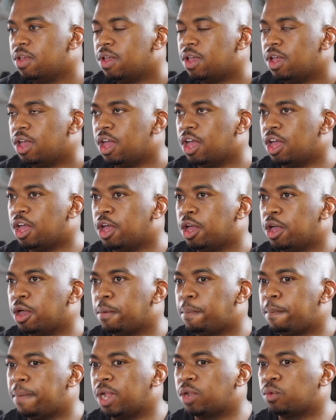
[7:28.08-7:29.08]

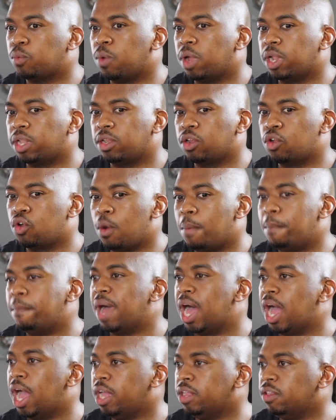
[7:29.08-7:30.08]
But what
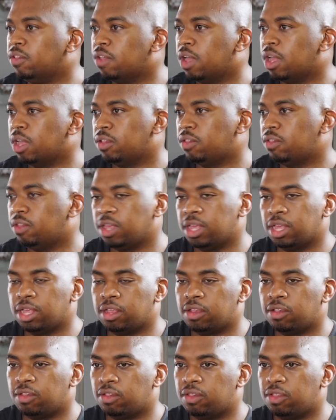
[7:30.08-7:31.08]
combines us
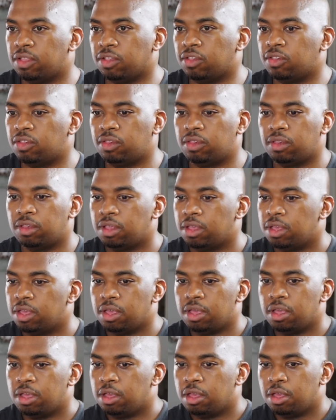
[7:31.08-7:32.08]
is this
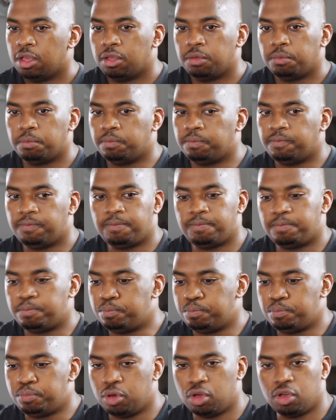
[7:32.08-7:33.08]

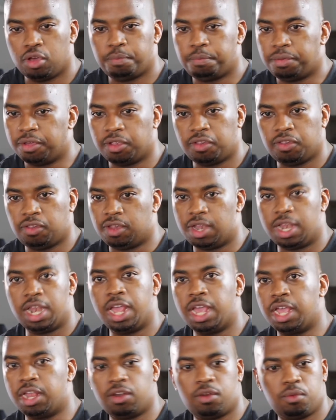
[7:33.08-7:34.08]

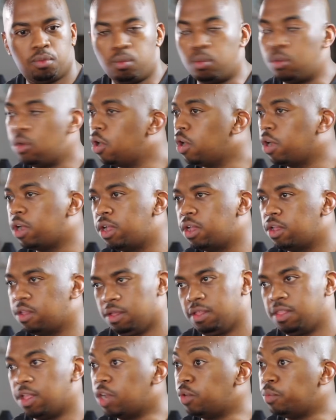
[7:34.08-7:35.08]
purpose-led work
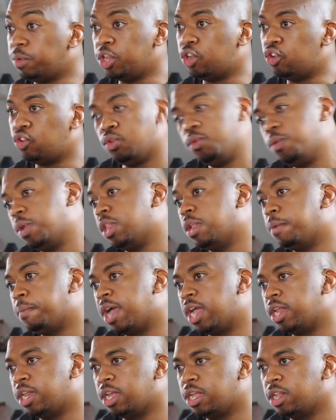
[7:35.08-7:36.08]
that we do in the
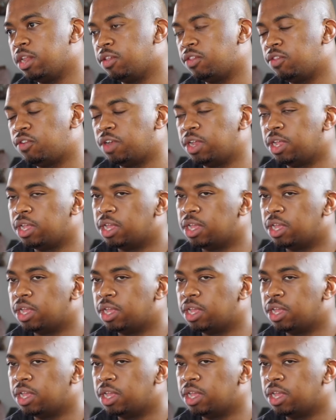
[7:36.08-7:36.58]
mining industry.